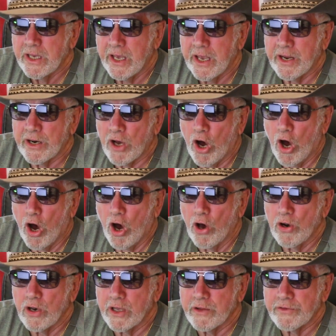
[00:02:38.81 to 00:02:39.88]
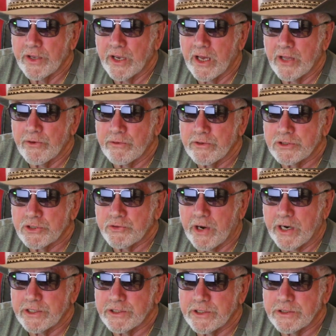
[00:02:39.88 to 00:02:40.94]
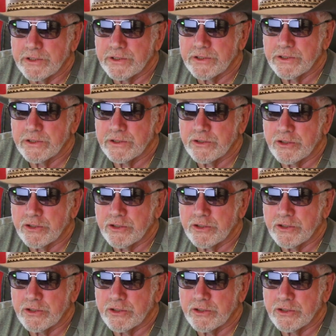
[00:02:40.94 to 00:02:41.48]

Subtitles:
and all of the other instructions